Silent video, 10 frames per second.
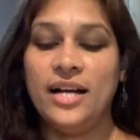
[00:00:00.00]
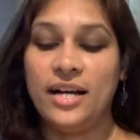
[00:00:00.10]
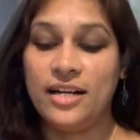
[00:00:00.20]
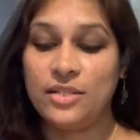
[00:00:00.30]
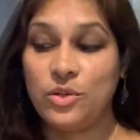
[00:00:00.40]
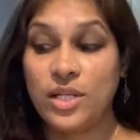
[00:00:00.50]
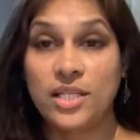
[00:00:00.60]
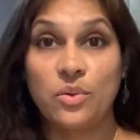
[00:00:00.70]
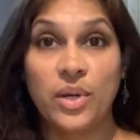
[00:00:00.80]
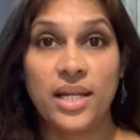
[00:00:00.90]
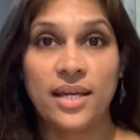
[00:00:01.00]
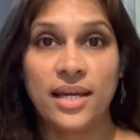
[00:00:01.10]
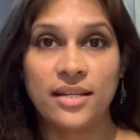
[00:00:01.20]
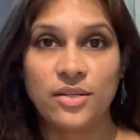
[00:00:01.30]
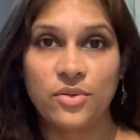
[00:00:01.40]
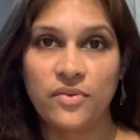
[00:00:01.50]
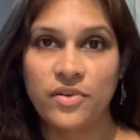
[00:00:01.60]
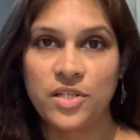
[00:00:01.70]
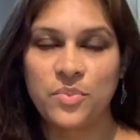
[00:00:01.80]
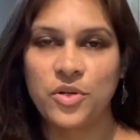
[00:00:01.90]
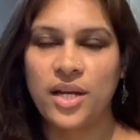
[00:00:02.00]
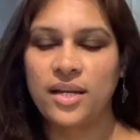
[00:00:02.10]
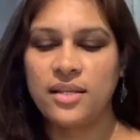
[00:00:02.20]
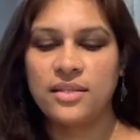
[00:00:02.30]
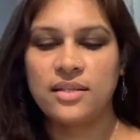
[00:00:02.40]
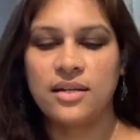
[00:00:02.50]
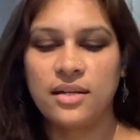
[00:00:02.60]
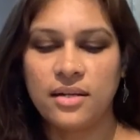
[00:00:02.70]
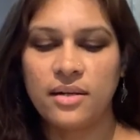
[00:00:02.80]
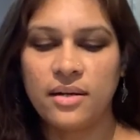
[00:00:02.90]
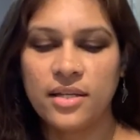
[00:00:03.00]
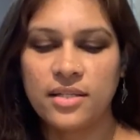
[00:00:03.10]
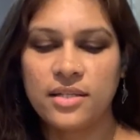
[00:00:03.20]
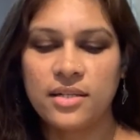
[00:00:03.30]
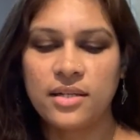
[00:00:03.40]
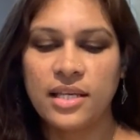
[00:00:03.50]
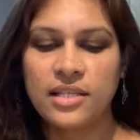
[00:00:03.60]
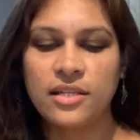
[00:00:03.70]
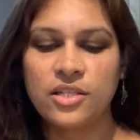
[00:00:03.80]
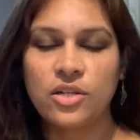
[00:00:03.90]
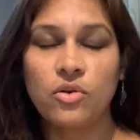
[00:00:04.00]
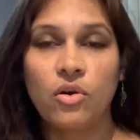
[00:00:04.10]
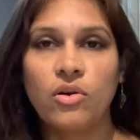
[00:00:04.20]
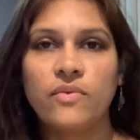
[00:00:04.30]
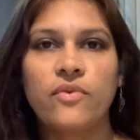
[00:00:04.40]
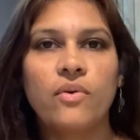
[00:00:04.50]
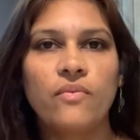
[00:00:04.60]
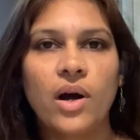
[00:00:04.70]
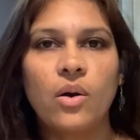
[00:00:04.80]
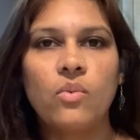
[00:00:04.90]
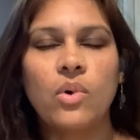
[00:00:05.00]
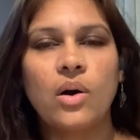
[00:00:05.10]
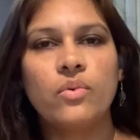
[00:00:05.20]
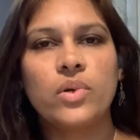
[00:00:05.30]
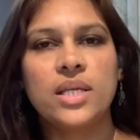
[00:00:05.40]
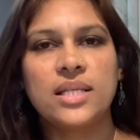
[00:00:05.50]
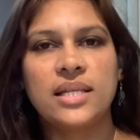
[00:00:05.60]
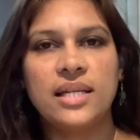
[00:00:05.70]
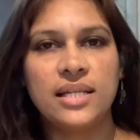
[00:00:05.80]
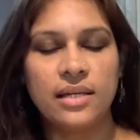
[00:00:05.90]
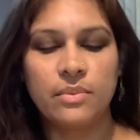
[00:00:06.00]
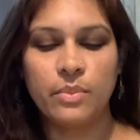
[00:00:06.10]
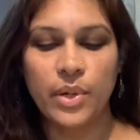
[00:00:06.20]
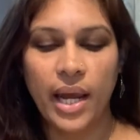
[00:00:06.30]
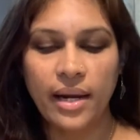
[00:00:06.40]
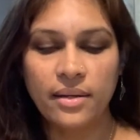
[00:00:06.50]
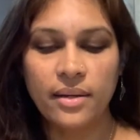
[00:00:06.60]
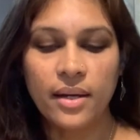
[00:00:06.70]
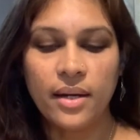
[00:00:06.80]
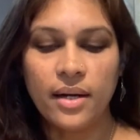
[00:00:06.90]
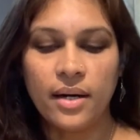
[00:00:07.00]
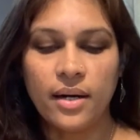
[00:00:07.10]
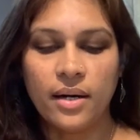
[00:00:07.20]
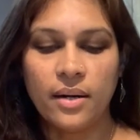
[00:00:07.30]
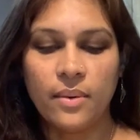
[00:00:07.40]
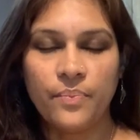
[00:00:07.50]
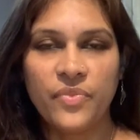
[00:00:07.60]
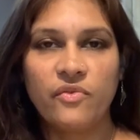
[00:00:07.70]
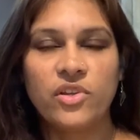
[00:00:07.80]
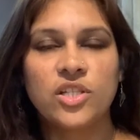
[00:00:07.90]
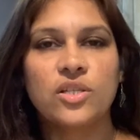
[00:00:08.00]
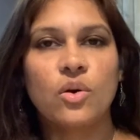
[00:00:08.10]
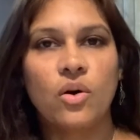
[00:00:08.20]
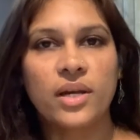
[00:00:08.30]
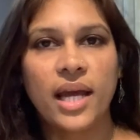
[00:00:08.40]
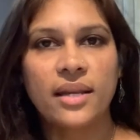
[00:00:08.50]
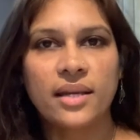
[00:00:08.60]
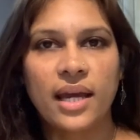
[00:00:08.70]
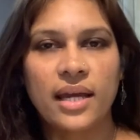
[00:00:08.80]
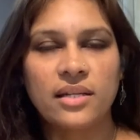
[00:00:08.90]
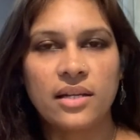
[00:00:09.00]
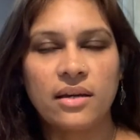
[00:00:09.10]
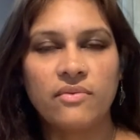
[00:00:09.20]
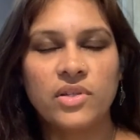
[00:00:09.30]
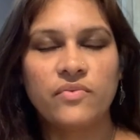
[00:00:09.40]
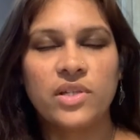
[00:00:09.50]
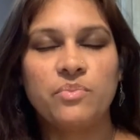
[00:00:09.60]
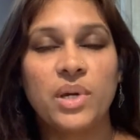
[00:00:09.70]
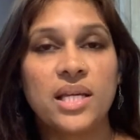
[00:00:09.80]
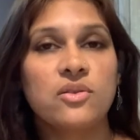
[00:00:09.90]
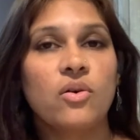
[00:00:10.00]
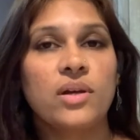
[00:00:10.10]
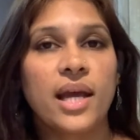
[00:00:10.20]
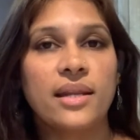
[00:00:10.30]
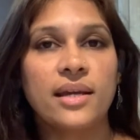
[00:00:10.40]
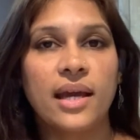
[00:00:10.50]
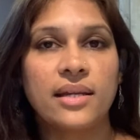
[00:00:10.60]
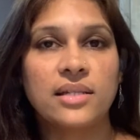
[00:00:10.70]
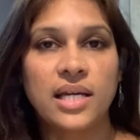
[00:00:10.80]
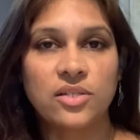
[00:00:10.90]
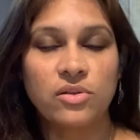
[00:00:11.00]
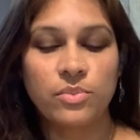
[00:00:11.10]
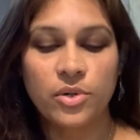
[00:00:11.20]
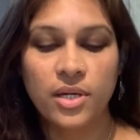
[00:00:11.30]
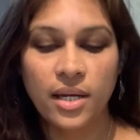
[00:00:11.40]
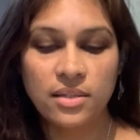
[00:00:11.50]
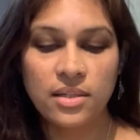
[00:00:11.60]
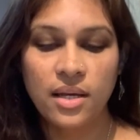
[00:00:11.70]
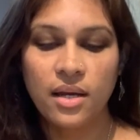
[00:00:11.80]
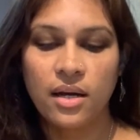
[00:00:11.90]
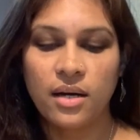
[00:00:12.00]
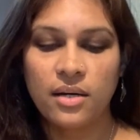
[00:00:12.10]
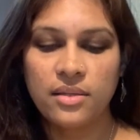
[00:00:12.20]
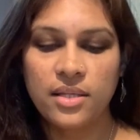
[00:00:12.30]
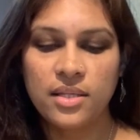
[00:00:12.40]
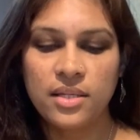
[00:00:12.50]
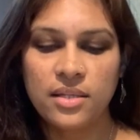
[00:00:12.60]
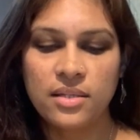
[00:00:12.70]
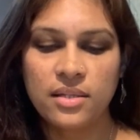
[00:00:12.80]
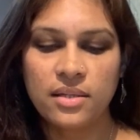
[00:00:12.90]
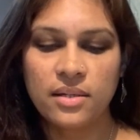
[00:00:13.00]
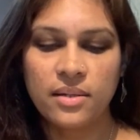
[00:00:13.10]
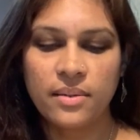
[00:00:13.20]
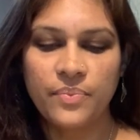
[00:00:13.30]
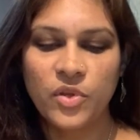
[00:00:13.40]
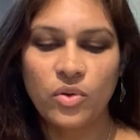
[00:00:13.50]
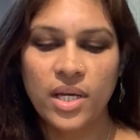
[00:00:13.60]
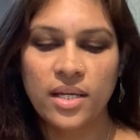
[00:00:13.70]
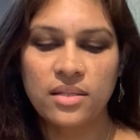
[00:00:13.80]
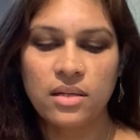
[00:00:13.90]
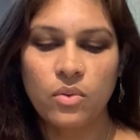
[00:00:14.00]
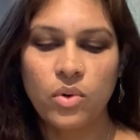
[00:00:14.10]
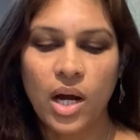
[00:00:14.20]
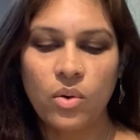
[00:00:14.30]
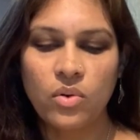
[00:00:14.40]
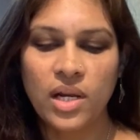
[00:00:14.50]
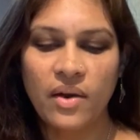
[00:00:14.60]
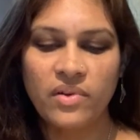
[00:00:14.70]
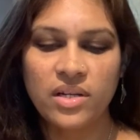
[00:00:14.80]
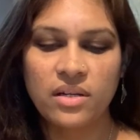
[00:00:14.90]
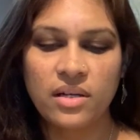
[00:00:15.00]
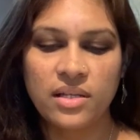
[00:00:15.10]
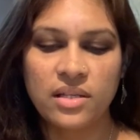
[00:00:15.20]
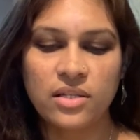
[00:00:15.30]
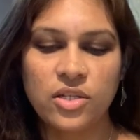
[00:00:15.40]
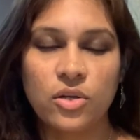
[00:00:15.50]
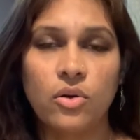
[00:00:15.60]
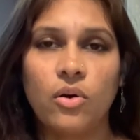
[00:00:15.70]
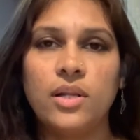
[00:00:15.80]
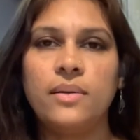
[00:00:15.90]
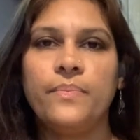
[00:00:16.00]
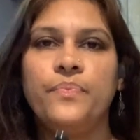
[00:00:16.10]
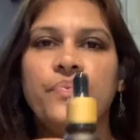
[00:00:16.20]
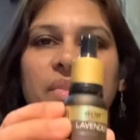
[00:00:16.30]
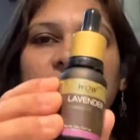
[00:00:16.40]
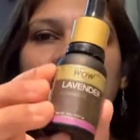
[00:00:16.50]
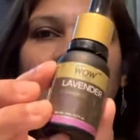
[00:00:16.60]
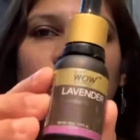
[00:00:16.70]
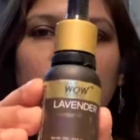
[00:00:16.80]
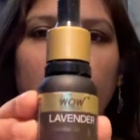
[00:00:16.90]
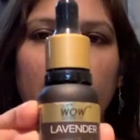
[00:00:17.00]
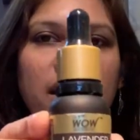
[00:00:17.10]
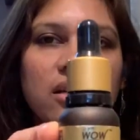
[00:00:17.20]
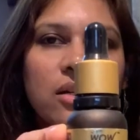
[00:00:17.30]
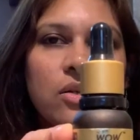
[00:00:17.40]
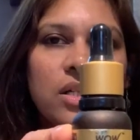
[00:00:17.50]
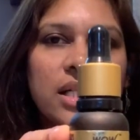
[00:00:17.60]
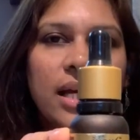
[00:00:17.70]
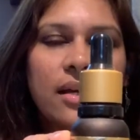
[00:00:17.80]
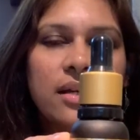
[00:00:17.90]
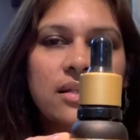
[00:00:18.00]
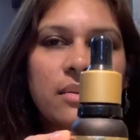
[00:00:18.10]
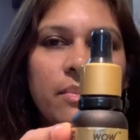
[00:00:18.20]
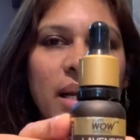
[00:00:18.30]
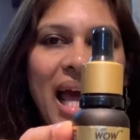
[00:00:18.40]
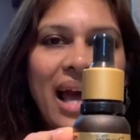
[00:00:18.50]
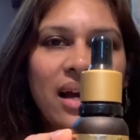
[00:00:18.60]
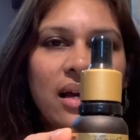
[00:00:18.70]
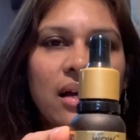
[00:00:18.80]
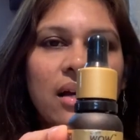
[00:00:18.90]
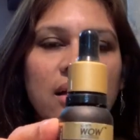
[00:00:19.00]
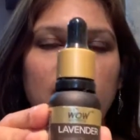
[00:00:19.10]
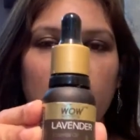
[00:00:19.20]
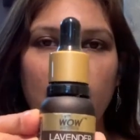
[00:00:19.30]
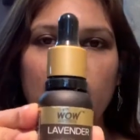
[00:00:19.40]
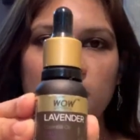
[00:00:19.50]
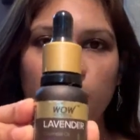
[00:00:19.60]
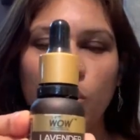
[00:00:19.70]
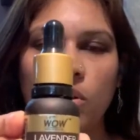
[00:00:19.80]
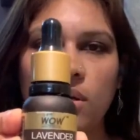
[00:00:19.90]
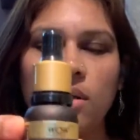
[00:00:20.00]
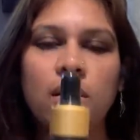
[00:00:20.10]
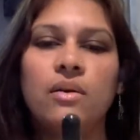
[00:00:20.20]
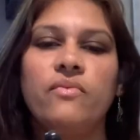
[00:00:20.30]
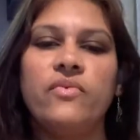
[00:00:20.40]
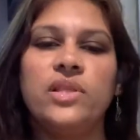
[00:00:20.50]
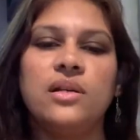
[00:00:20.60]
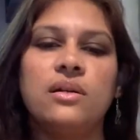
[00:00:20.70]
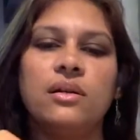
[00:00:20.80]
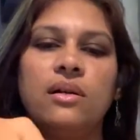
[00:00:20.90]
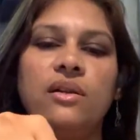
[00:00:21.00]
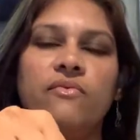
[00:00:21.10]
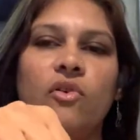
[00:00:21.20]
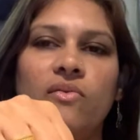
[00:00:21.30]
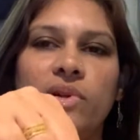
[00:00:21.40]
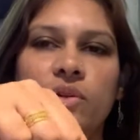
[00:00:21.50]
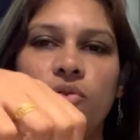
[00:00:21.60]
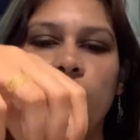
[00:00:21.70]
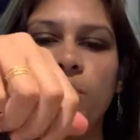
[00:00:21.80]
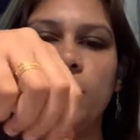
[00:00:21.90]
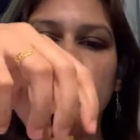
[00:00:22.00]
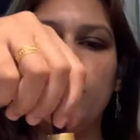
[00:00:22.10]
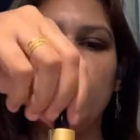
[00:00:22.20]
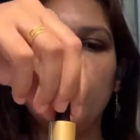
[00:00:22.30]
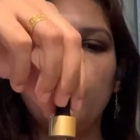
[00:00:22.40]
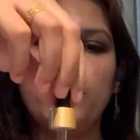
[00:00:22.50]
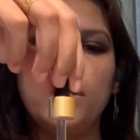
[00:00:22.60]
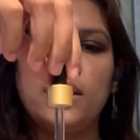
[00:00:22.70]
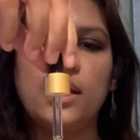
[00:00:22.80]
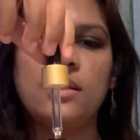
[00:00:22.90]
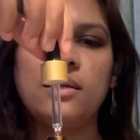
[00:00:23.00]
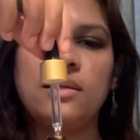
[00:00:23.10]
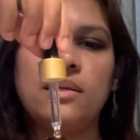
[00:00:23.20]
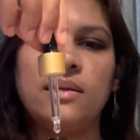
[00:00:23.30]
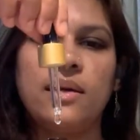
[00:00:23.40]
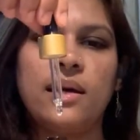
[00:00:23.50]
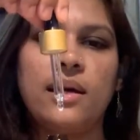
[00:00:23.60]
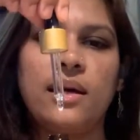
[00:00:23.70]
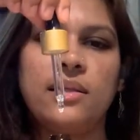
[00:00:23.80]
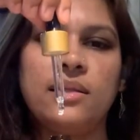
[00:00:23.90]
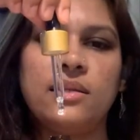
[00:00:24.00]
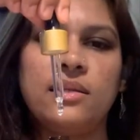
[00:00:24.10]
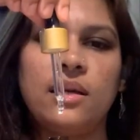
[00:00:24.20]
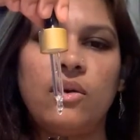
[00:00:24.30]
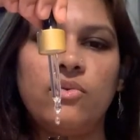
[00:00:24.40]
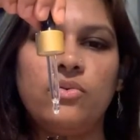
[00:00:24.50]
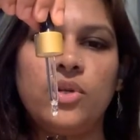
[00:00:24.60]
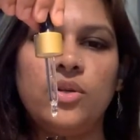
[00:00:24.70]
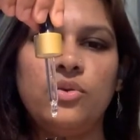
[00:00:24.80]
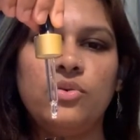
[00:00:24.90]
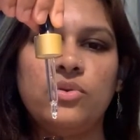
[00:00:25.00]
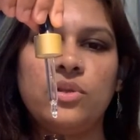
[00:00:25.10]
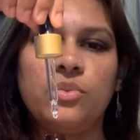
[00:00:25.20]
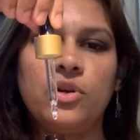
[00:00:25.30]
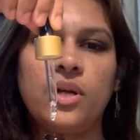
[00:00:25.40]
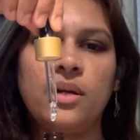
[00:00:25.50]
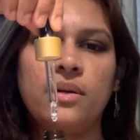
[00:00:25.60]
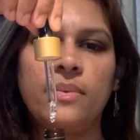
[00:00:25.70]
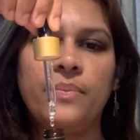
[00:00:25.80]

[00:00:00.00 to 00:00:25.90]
Uh, so let's quickly get into the first product. It's uh, it's a essential oil from Wow. Wow is an Indian brand. Um, which is organic and which which makes organic and natural products uh, this is uh, known as wow lavender essential oil this is how the packaging looks like it's a black glass bottle with a revolving dropper you can open it like this and this is how you need to use the product